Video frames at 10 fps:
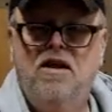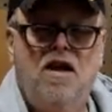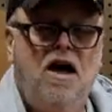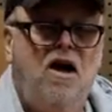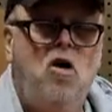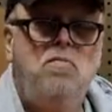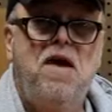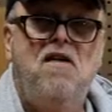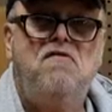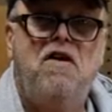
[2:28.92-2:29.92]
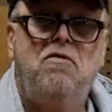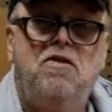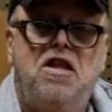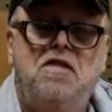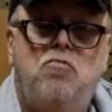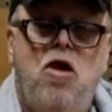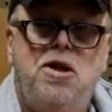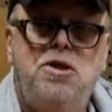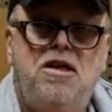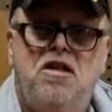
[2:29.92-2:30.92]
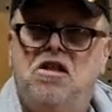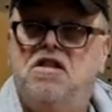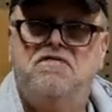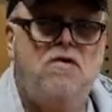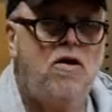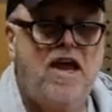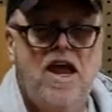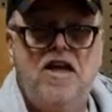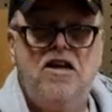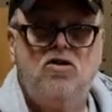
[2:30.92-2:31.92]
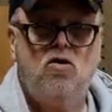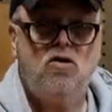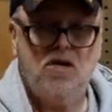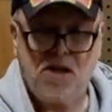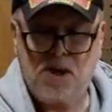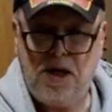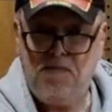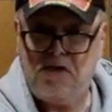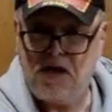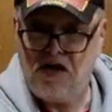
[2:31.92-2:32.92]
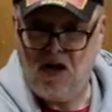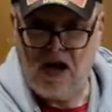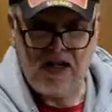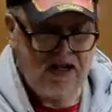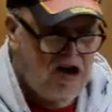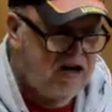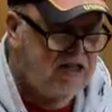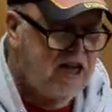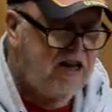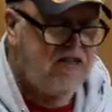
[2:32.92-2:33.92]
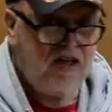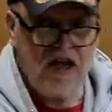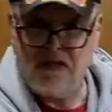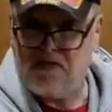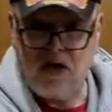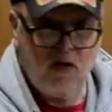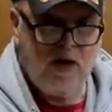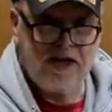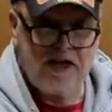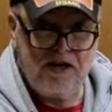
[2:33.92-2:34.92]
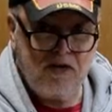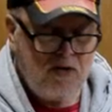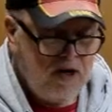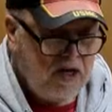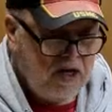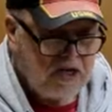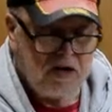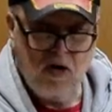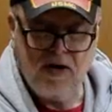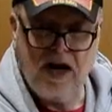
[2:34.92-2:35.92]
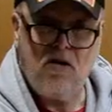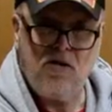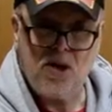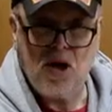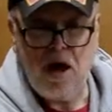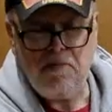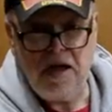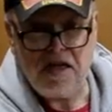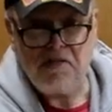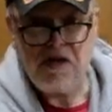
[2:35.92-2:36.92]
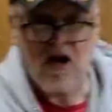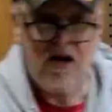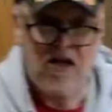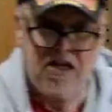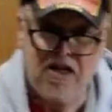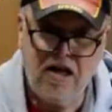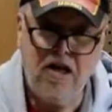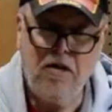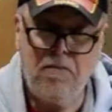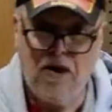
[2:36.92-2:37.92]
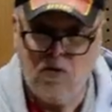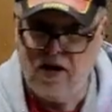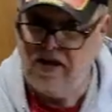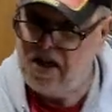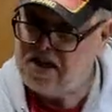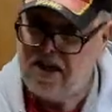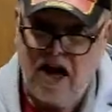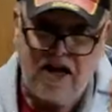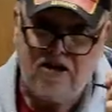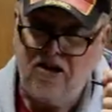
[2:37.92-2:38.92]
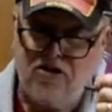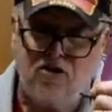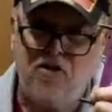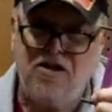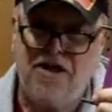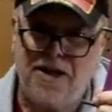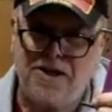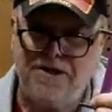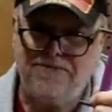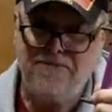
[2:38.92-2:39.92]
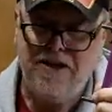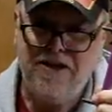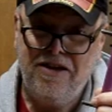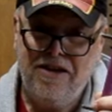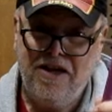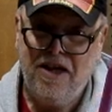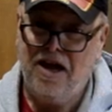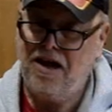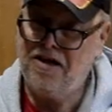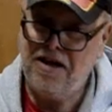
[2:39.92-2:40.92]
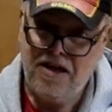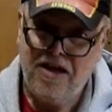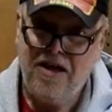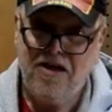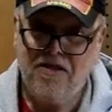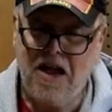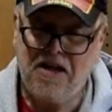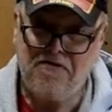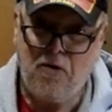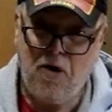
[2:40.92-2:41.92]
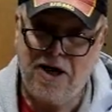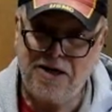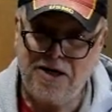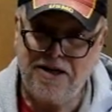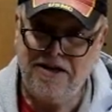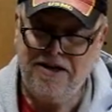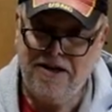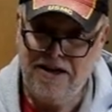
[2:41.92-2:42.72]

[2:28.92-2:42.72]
I hope you have fun with this project. This is a very handy tool. It's cheap, doesn't cost you hardly anything. It's very quick to do. So get out in the shop, make some sawdust, make one of these and add it to your tool collection. And thanks for watching.